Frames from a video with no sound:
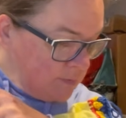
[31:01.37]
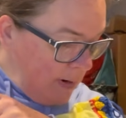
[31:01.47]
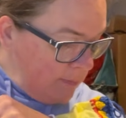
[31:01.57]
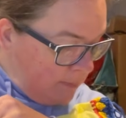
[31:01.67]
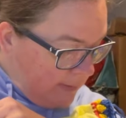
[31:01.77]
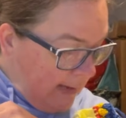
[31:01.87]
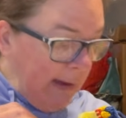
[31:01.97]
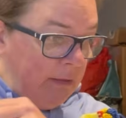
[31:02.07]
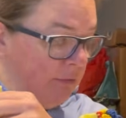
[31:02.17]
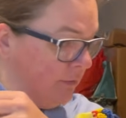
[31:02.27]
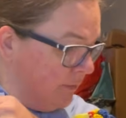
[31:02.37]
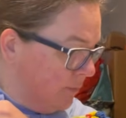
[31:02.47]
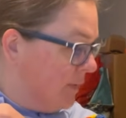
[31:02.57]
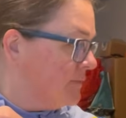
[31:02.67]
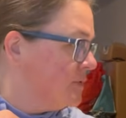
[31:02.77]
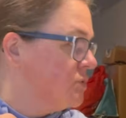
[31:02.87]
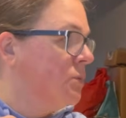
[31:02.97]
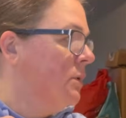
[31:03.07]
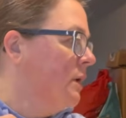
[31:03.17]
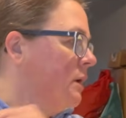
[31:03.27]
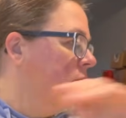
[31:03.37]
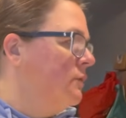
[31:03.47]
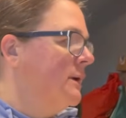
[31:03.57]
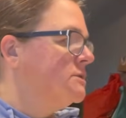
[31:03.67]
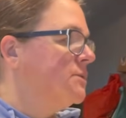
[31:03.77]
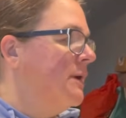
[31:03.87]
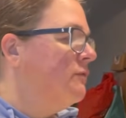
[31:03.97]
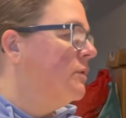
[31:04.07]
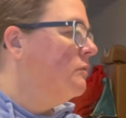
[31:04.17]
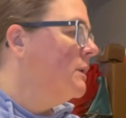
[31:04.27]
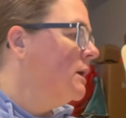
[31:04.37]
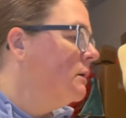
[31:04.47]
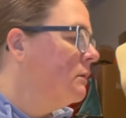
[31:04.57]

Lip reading: probably at the thrift store. Do I still have it with me?